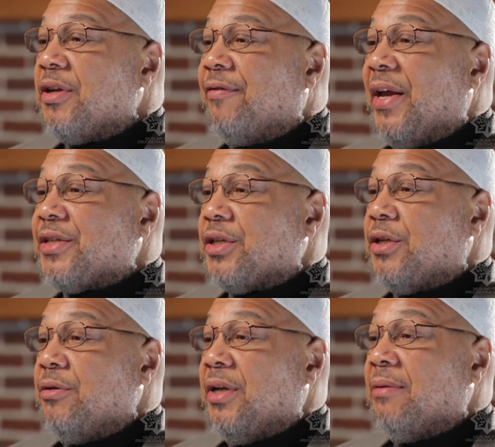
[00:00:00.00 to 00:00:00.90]
of
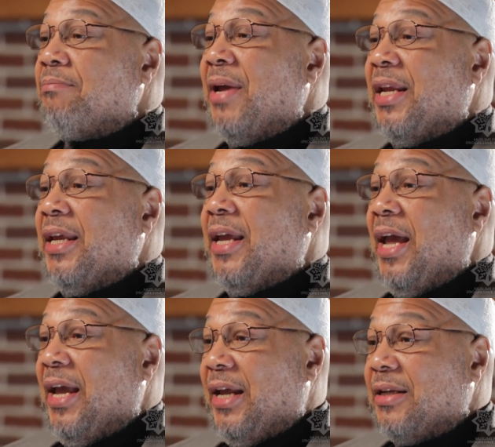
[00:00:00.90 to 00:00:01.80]
executing many
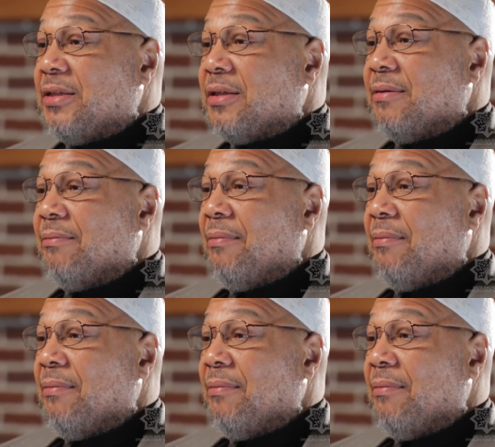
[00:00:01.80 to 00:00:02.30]
gays.